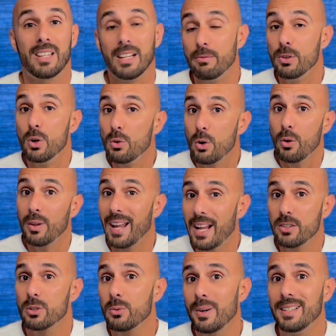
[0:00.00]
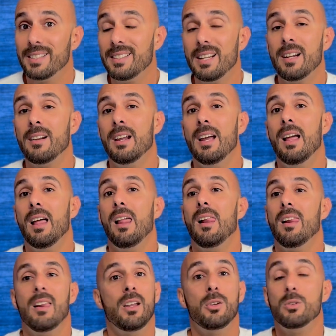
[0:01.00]
And if you don't know the answer right there,
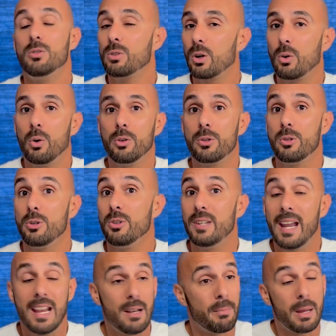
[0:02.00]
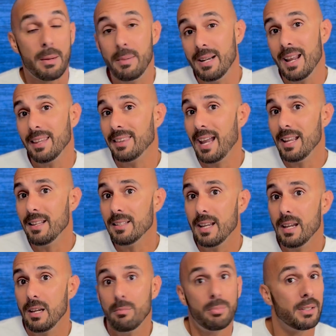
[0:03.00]
you start going through your day, and maybe not that
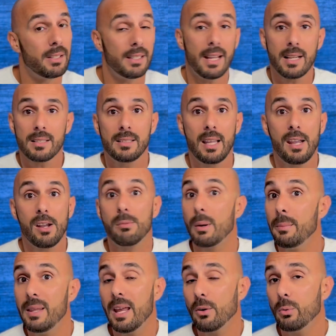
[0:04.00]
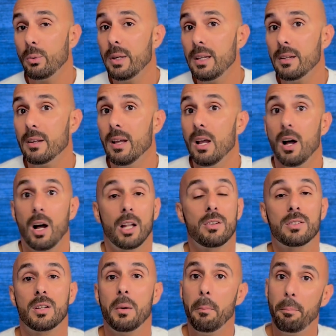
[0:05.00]
day, but the next day or maybe that week, all
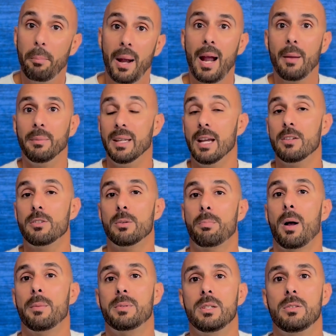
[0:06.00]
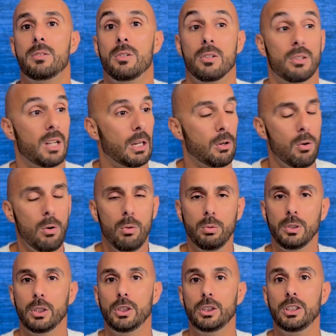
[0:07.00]
of a sudden, bam, the answer pops into you, and you're like,
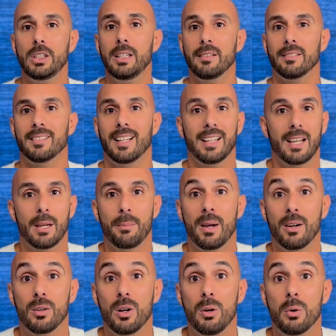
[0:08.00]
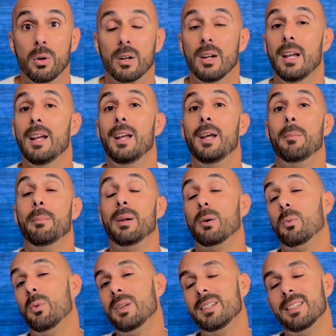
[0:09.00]
holy shit, that came out of nowhere. But it
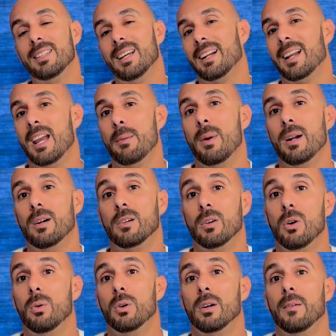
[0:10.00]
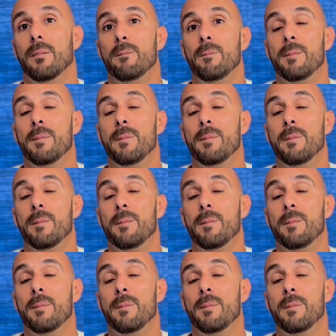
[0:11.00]
wasn't that it came out of nowhere.